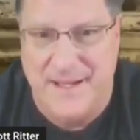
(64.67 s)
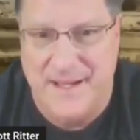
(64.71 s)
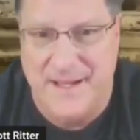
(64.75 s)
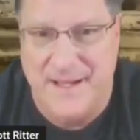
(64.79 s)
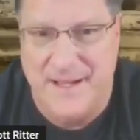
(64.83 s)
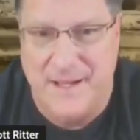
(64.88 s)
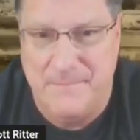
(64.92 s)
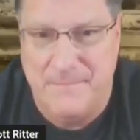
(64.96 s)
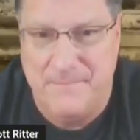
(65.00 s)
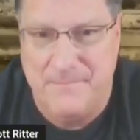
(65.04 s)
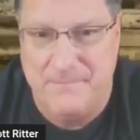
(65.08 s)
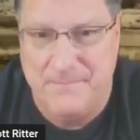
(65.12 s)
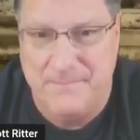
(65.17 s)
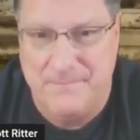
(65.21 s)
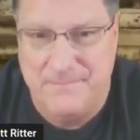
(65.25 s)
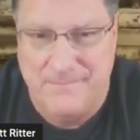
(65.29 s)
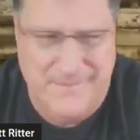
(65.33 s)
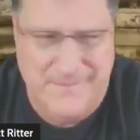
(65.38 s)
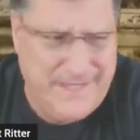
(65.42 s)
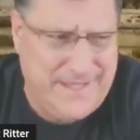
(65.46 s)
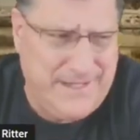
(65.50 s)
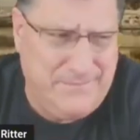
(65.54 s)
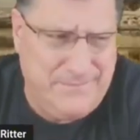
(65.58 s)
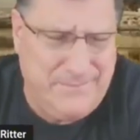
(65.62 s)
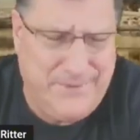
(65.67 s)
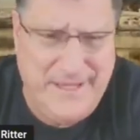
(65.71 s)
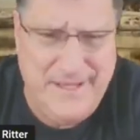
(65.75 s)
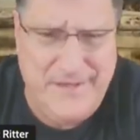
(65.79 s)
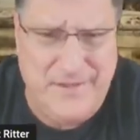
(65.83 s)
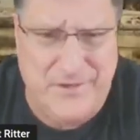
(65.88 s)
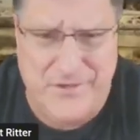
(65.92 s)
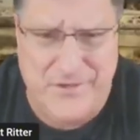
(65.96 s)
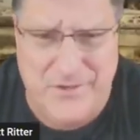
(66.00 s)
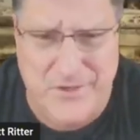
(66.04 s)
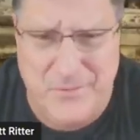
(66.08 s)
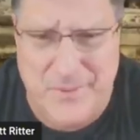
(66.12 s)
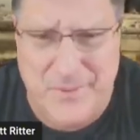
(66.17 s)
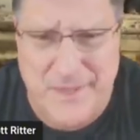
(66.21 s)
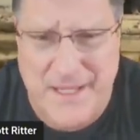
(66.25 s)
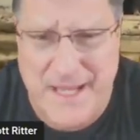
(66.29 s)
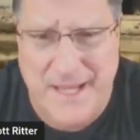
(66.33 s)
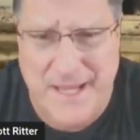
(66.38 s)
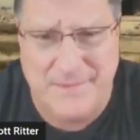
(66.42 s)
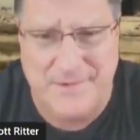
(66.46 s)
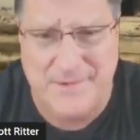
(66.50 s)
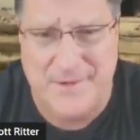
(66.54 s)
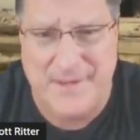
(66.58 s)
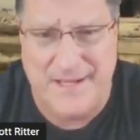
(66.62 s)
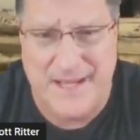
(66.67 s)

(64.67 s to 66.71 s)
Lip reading: Let them play their stupid games